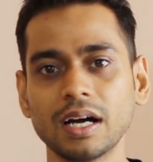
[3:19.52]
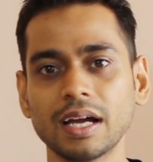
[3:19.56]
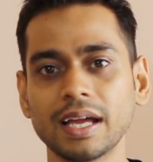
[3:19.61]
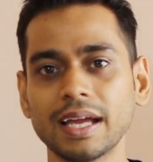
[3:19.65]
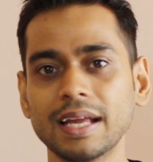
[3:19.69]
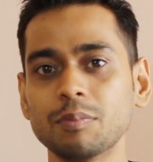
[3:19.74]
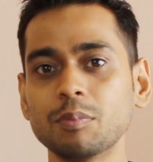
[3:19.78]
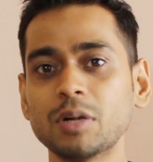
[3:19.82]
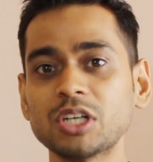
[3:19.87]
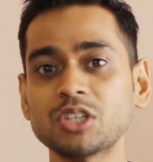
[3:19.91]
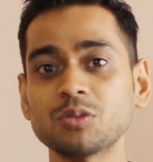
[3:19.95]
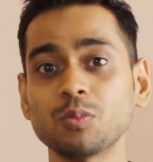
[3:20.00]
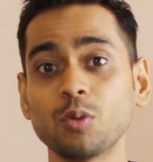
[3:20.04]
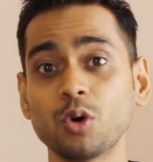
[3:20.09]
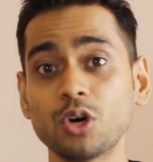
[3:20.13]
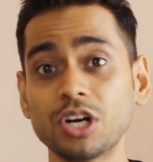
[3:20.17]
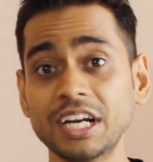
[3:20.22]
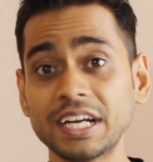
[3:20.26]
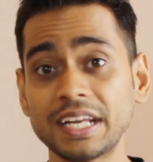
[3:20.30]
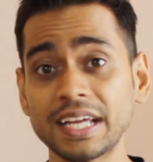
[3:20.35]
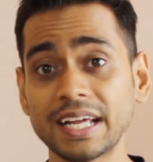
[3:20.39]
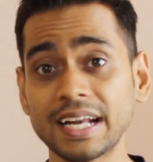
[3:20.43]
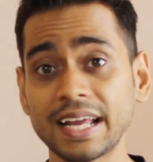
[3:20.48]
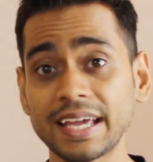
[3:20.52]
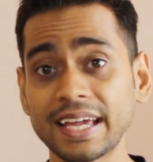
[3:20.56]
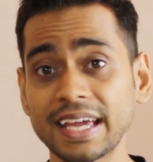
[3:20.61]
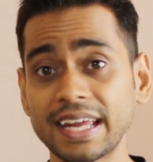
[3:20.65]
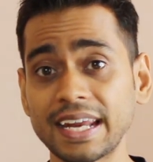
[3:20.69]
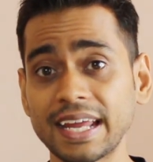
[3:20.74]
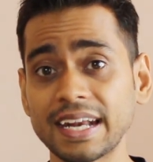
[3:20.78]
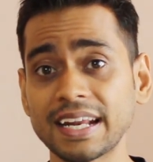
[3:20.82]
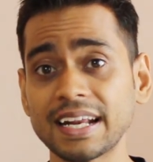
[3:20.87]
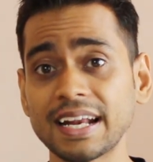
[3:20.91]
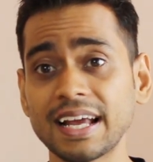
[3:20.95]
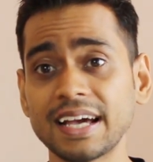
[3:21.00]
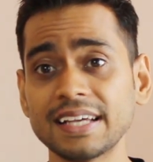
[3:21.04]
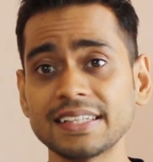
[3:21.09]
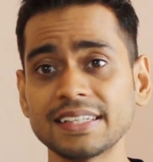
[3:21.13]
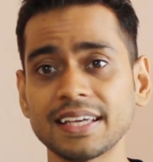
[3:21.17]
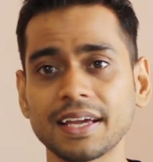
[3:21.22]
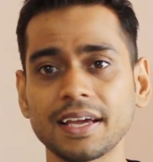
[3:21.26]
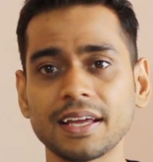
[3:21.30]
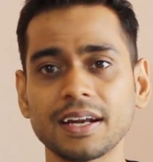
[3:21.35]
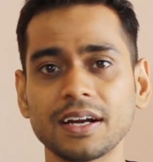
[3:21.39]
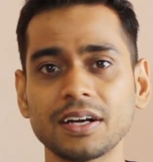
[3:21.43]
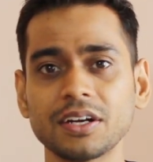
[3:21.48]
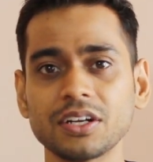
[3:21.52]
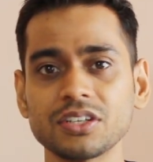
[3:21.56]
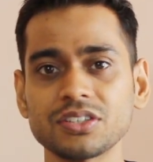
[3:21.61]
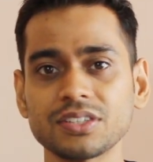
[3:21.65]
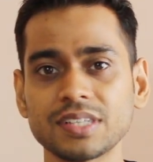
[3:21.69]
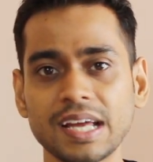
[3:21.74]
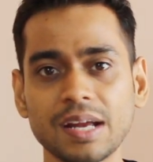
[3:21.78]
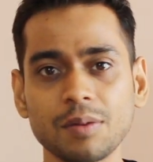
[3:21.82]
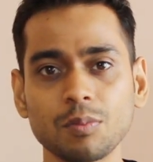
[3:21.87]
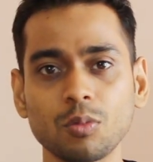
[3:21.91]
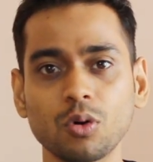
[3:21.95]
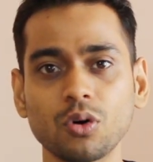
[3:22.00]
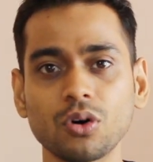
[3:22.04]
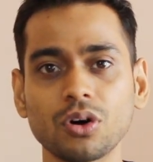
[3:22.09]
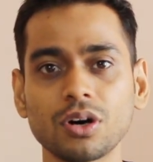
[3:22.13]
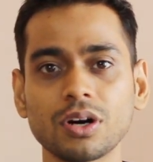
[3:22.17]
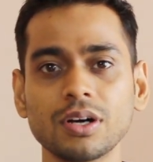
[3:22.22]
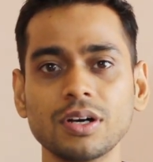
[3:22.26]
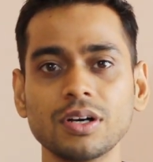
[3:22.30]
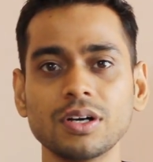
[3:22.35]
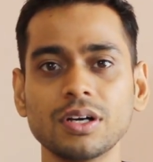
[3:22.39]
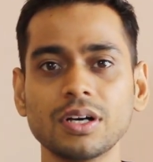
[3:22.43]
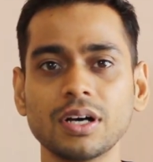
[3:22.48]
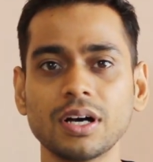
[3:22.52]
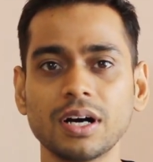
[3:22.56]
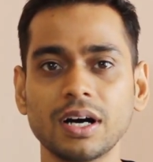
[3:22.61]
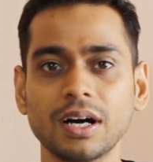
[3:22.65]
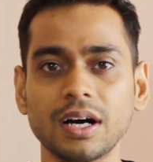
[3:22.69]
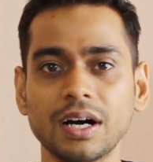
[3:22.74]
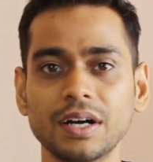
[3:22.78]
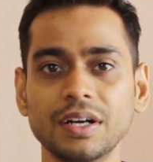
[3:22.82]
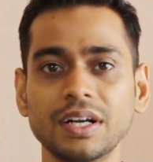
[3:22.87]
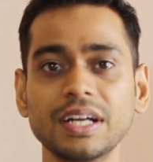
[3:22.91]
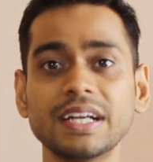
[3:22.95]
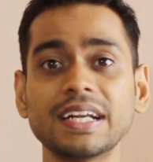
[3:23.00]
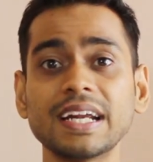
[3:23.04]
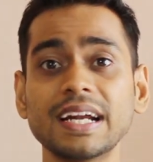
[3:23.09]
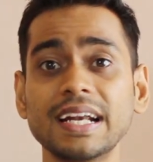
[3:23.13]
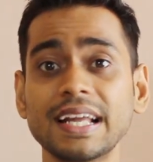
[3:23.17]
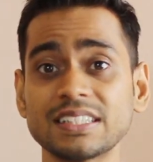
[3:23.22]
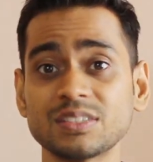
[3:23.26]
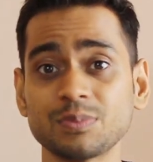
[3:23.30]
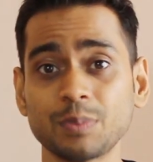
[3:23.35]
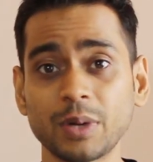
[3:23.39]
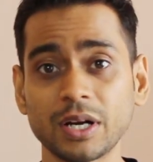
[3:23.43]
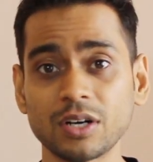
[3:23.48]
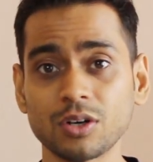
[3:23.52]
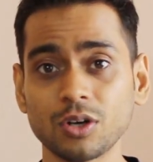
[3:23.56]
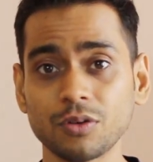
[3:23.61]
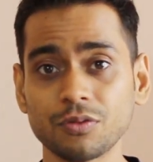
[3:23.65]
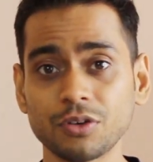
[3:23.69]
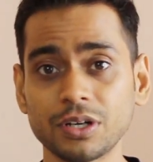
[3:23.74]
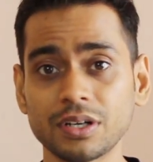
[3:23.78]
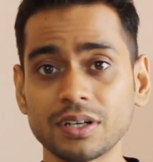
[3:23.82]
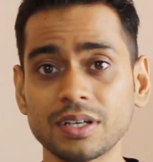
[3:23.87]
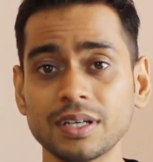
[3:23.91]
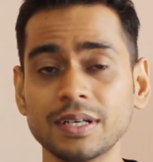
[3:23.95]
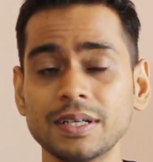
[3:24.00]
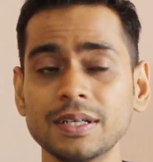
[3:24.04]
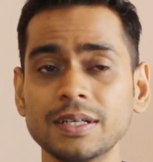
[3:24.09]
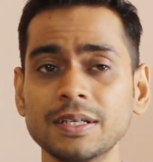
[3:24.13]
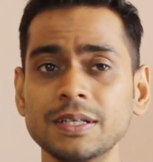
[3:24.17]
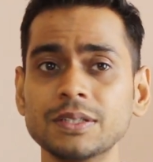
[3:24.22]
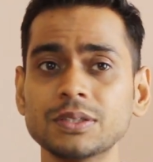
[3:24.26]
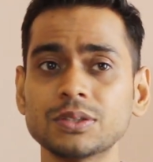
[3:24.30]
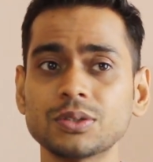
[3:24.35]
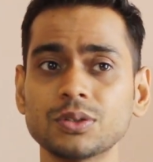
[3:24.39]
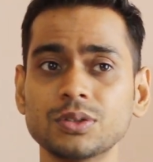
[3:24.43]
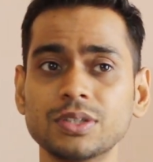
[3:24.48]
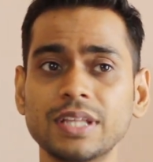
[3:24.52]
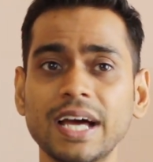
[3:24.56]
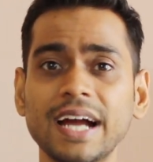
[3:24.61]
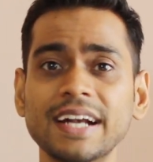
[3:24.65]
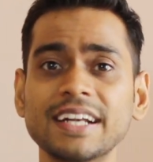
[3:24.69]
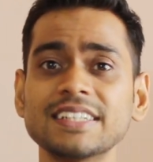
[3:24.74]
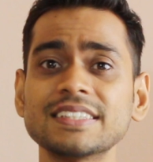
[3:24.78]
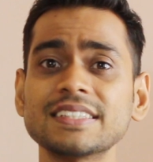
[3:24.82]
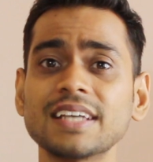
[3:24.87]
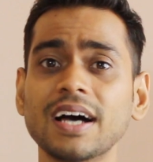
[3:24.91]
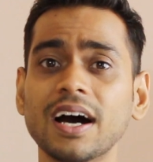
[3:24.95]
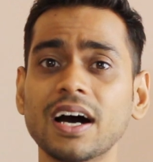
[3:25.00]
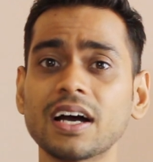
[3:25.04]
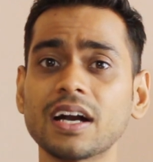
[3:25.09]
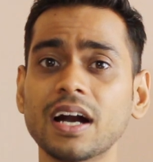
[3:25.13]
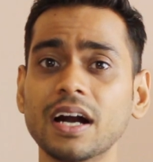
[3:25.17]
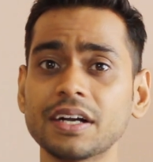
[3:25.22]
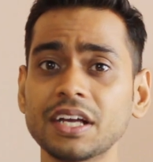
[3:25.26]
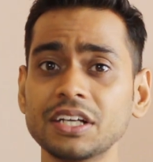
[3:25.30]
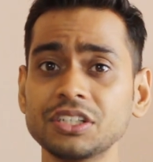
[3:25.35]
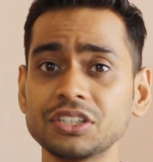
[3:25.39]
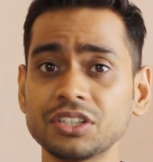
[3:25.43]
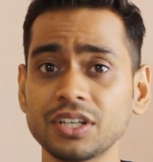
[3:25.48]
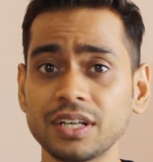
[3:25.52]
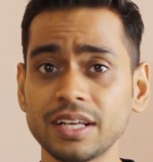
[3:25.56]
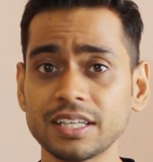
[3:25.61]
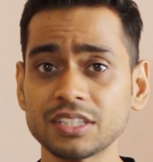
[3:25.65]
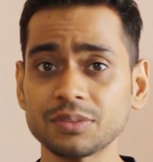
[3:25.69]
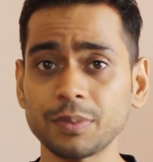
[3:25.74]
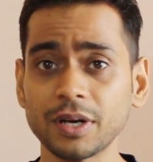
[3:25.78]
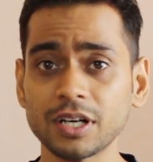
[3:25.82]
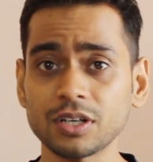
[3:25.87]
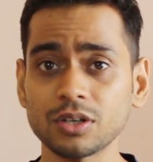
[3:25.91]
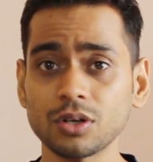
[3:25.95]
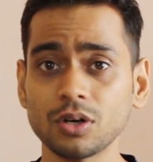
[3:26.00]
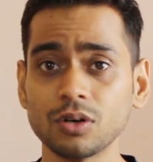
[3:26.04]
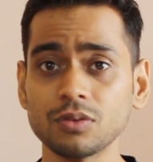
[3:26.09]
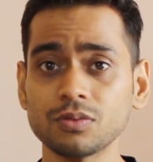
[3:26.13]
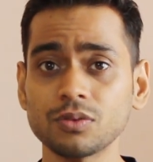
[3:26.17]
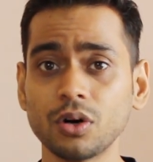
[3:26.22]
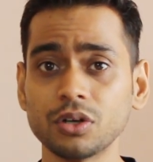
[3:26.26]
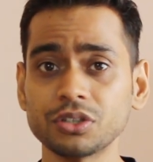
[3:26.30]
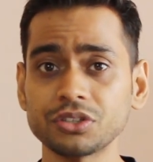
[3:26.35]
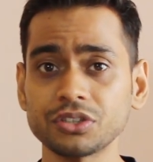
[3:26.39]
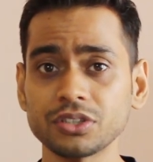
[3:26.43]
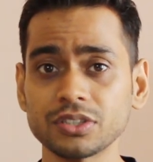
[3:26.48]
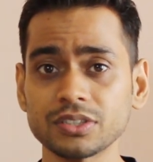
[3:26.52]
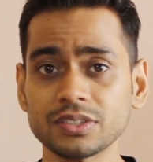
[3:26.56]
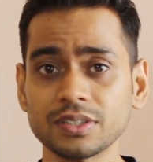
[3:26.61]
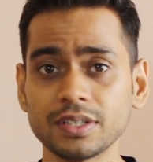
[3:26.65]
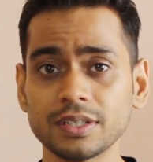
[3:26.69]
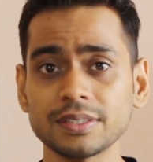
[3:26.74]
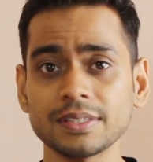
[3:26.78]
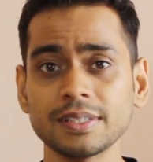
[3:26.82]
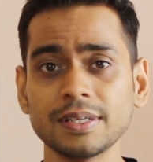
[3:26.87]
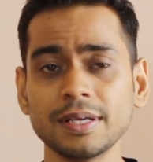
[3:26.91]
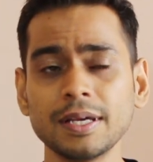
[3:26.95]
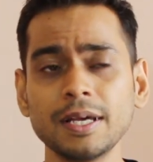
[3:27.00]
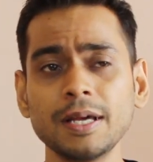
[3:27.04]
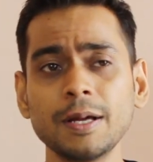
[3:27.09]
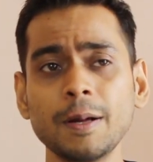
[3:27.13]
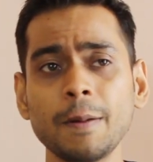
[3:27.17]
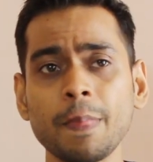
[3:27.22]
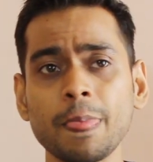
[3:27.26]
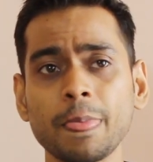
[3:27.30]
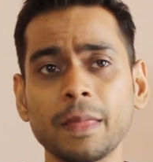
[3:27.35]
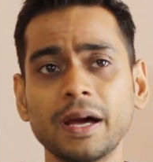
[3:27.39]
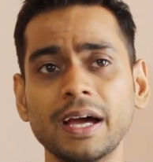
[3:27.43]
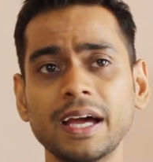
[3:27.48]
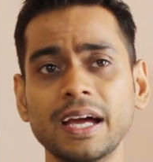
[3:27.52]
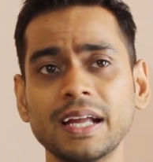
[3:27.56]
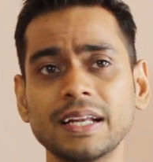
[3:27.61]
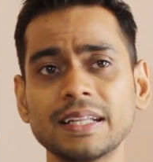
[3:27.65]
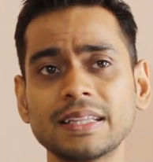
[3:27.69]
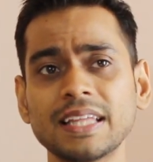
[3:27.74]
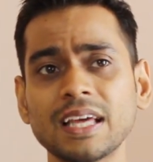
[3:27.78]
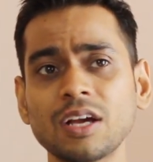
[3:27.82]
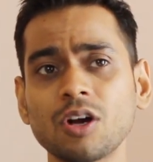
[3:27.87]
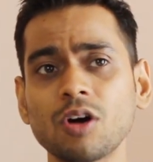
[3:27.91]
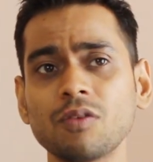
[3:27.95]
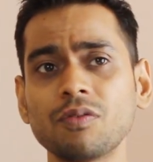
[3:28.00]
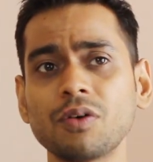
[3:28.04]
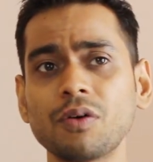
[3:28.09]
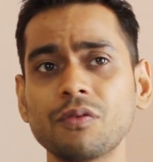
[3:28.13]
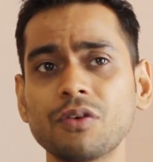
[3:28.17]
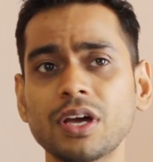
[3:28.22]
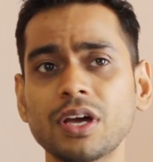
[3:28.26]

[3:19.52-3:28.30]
in much more detail. I can analyze, I can understand more detailed aspect of it. So that is our attention aspect of consciousness. And think of